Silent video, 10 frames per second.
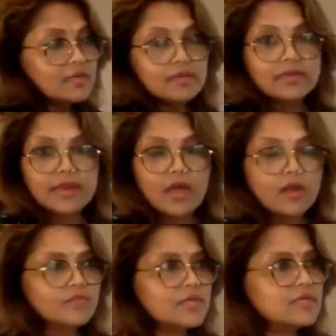get out
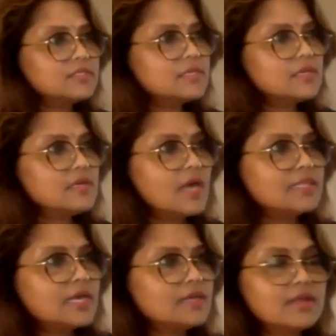of this? And
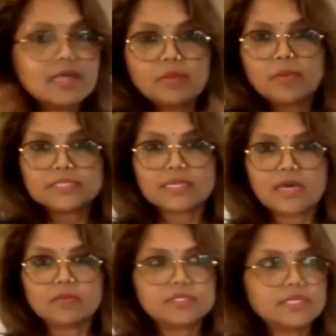then another person
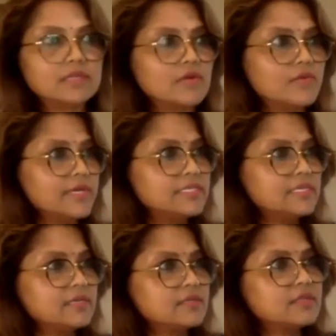comes in, oh,
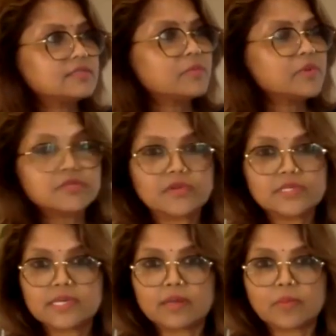easy, somebody's already
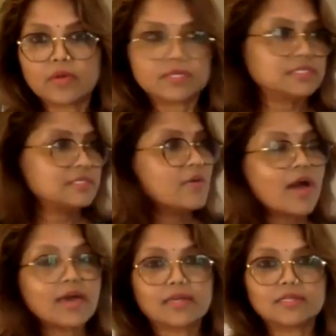said about this. Now
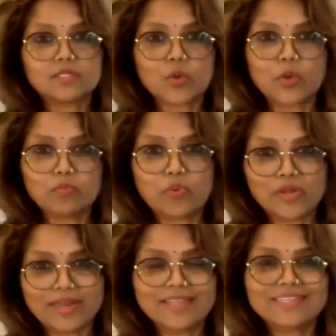I can just go and put
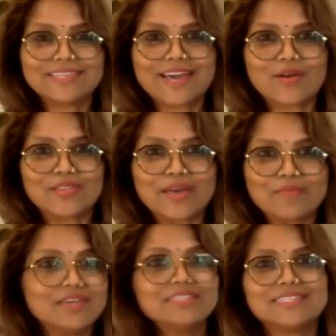another tag on them,
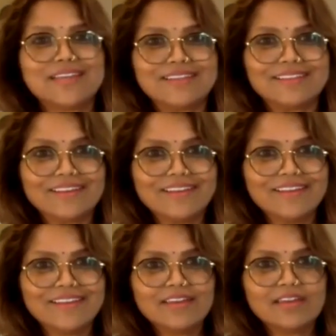easy done,
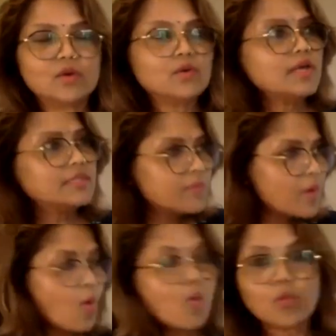and they were
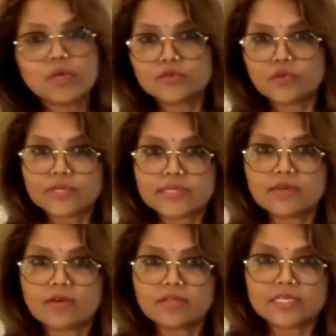always
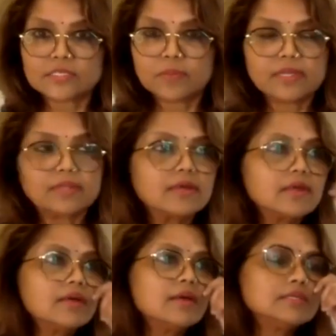rotating on that spin.
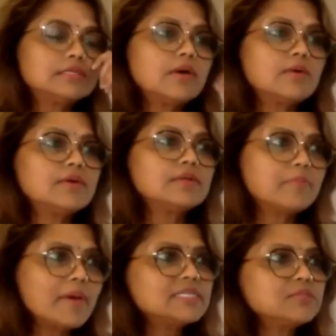So the
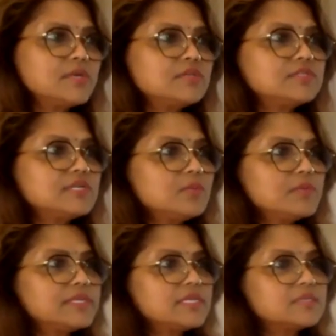best way to deal
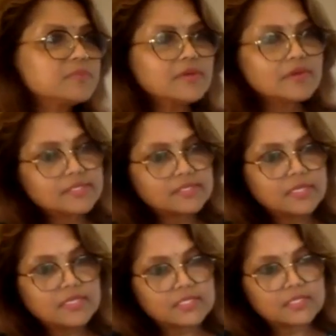with it is, because
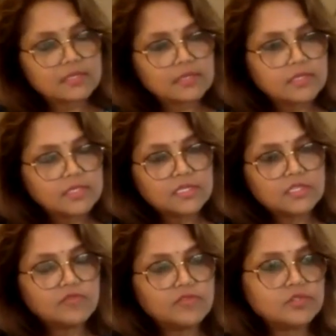these
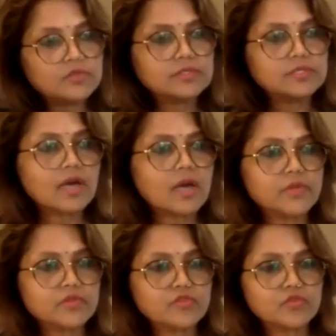individuals are
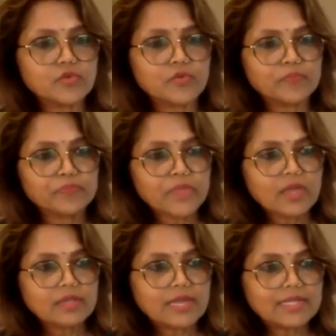coming through
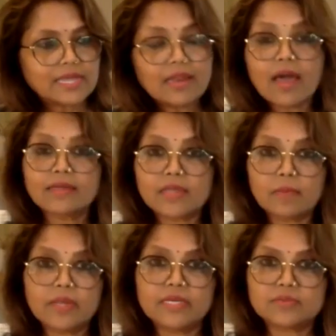that they like their
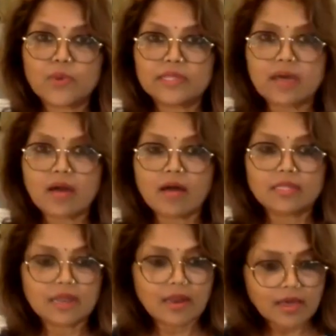place where they are.
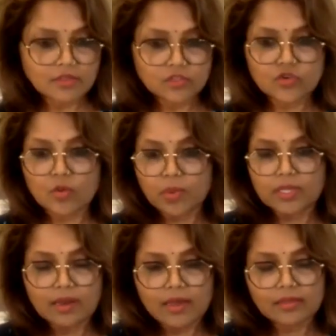They like the trauma, they
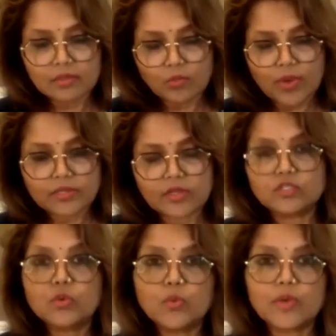like what they're
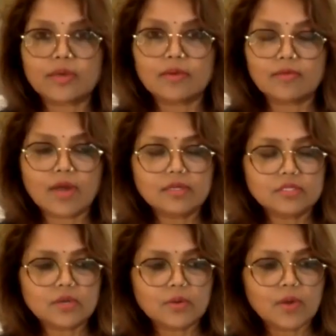doing, right?
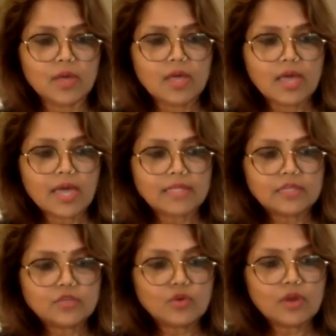So, and they
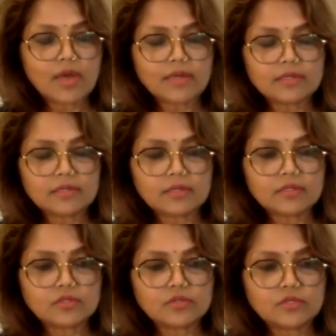don't like
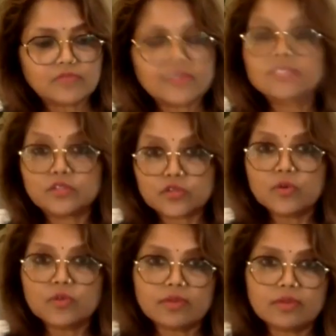to face the
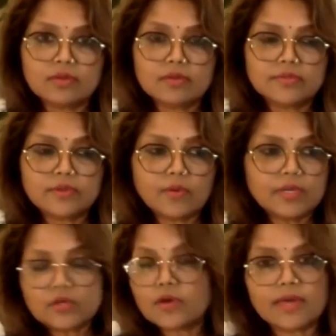truth. So
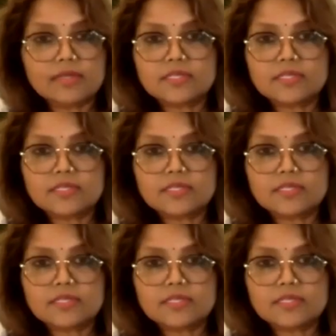it's okay, it's